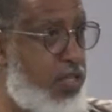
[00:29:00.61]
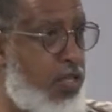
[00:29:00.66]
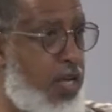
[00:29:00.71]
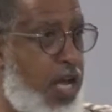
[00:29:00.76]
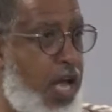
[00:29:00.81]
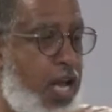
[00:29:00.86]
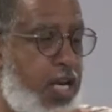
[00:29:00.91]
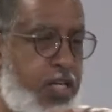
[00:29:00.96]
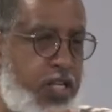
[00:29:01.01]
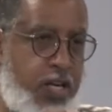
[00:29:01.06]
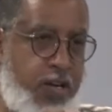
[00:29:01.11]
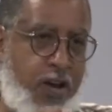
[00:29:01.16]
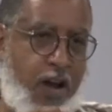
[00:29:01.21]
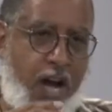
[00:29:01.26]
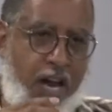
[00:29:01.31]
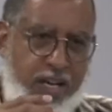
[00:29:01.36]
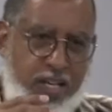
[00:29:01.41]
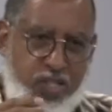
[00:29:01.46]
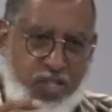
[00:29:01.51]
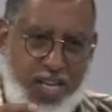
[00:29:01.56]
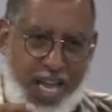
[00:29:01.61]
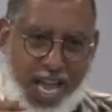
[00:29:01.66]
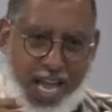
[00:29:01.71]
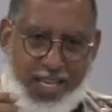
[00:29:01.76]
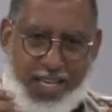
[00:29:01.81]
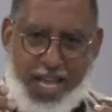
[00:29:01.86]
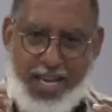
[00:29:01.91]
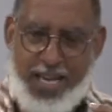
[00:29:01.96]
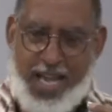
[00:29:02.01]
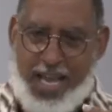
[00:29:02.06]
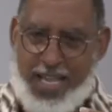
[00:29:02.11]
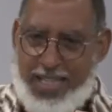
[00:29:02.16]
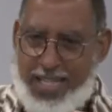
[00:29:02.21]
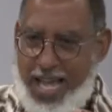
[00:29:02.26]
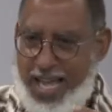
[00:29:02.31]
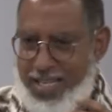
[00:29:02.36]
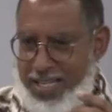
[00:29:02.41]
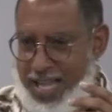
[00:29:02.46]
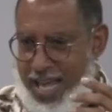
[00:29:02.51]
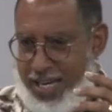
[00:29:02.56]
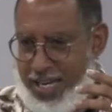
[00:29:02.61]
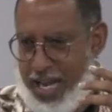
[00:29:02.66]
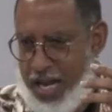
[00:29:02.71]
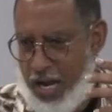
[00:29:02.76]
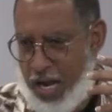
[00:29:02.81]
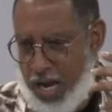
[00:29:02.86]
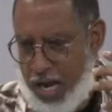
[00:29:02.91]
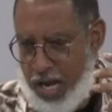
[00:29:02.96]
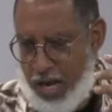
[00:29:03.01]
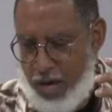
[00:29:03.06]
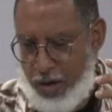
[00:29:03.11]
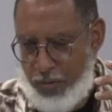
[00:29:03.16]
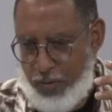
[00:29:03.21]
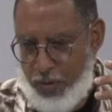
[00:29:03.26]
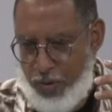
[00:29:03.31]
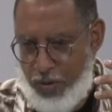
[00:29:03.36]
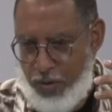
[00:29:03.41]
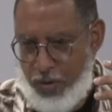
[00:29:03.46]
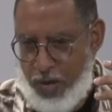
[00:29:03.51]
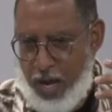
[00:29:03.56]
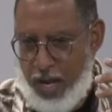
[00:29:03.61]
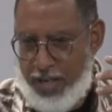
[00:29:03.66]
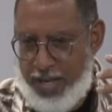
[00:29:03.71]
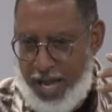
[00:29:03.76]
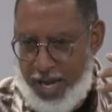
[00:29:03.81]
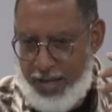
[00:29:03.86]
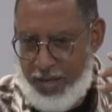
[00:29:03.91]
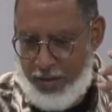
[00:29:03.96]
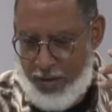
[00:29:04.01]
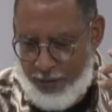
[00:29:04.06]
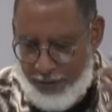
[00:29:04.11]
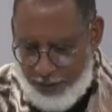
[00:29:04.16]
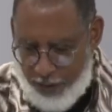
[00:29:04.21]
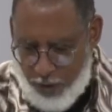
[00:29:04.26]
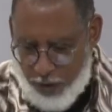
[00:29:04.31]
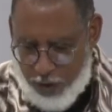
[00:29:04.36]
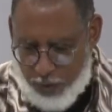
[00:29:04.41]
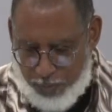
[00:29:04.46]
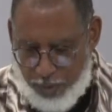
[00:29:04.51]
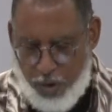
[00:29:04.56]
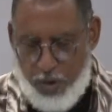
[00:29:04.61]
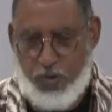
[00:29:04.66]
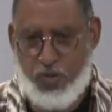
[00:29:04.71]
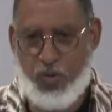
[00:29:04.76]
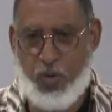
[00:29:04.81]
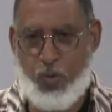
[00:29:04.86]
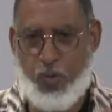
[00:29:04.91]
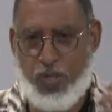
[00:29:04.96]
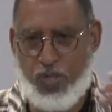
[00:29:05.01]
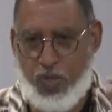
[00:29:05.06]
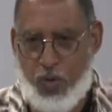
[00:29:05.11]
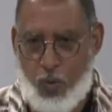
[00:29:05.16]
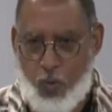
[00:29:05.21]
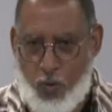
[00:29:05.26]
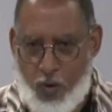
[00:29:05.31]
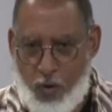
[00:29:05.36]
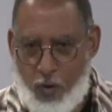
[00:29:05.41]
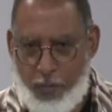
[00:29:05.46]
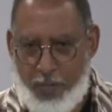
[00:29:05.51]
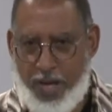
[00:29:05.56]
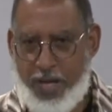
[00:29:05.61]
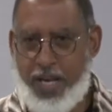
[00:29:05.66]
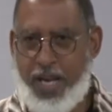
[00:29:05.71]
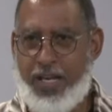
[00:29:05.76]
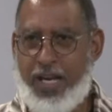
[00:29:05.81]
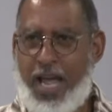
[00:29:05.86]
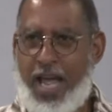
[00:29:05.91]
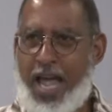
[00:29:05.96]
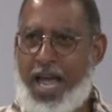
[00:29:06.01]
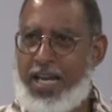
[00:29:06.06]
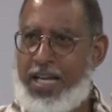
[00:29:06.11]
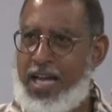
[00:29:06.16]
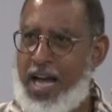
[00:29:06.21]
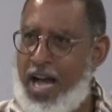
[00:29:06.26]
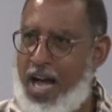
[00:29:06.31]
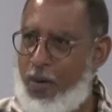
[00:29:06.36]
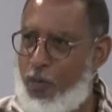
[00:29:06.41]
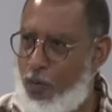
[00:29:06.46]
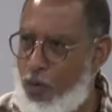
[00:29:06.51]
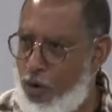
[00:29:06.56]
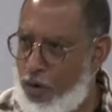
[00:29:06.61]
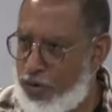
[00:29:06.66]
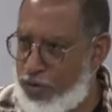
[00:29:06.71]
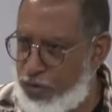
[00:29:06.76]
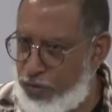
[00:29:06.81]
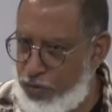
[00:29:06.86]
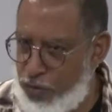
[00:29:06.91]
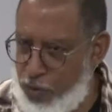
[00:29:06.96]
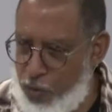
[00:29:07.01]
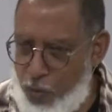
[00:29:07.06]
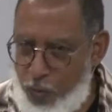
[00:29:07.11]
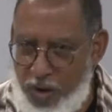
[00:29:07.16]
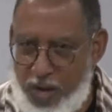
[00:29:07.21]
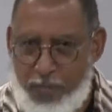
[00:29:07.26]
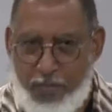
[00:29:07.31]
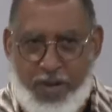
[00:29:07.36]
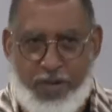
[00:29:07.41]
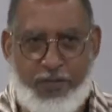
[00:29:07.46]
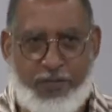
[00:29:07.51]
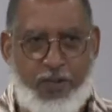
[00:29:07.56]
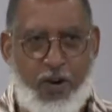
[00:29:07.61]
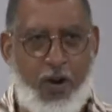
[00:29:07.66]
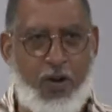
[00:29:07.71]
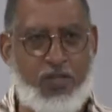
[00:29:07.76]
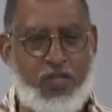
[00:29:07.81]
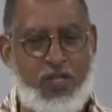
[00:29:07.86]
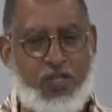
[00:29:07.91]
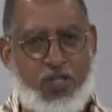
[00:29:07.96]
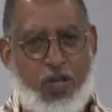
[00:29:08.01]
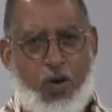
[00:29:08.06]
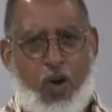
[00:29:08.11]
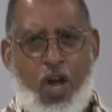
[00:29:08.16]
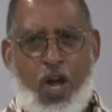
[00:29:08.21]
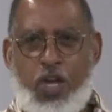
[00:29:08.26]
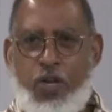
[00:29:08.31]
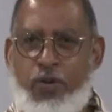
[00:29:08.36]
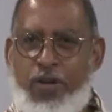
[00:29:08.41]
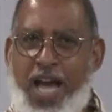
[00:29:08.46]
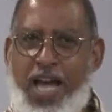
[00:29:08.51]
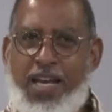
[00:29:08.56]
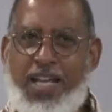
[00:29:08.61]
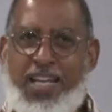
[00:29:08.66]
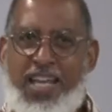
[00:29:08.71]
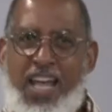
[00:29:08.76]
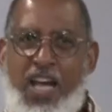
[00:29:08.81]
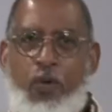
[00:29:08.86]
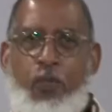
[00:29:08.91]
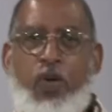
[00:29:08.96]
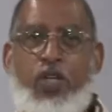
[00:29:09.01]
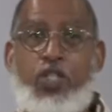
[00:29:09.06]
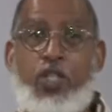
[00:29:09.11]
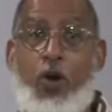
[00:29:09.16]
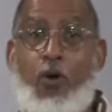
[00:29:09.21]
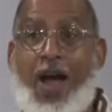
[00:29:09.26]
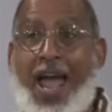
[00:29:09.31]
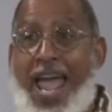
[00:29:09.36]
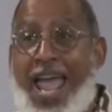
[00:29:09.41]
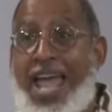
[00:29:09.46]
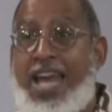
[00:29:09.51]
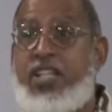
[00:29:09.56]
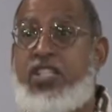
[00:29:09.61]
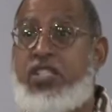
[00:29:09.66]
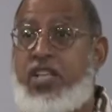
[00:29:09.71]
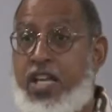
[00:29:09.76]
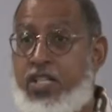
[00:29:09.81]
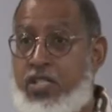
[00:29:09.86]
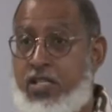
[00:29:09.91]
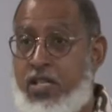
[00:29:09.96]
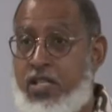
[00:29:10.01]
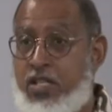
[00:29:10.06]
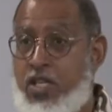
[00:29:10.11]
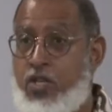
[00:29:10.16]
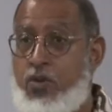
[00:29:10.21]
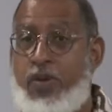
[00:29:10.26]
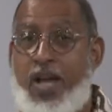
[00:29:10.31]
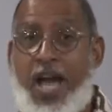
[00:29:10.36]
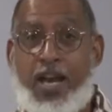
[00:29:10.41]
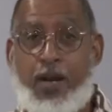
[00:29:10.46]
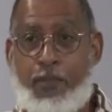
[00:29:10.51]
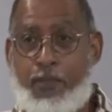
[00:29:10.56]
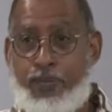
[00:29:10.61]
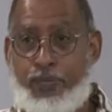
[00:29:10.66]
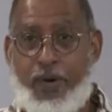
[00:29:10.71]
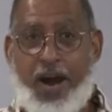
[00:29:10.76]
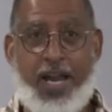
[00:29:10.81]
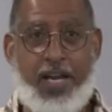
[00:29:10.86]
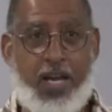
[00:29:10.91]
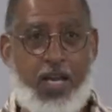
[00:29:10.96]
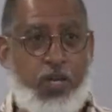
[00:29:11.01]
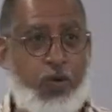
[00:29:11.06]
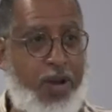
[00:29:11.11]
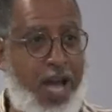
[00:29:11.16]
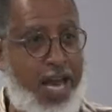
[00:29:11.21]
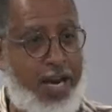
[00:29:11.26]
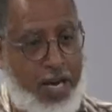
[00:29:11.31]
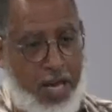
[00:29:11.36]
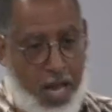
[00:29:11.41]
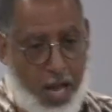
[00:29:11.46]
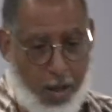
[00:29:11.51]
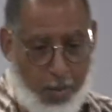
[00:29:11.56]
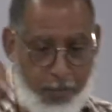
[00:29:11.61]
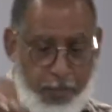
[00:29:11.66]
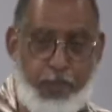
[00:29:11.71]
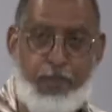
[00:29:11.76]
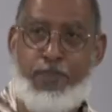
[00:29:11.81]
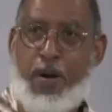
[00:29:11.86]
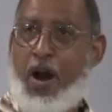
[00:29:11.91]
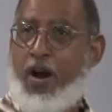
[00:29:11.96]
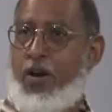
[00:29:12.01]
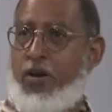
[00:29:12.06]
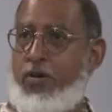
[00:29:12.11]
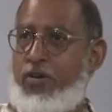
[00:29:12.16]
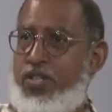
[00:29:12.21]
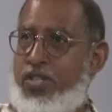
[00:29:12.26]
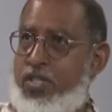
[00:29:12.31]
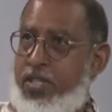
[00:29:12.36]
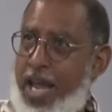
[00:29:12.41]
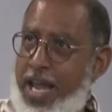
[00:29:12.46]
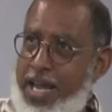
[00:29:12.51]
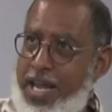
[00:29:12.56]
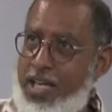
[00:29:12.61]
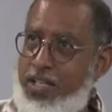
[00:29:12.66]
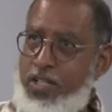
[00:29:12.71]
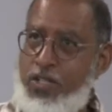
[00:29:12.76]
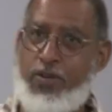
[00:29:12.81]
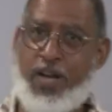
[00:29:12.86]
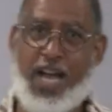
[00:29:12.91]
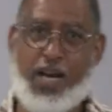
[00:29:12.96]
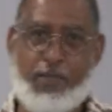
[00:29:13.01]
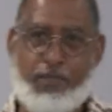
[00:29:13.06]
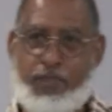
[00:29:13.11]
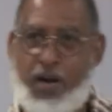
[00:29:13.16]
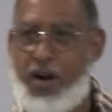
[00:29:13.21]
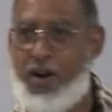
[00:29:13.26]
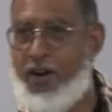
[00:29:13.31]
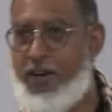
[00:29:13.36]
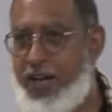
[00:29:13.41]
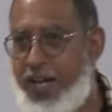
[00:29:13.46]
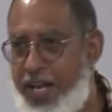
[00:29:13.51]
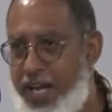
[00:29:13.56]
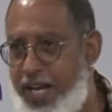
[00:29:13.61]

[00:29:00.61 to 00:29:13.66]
to understand that, that, that, uh, you, that the first person was a woman and, and God works through women first. And so you got to get with your ancestors and you got to pray and you got to burn sage and you got to burn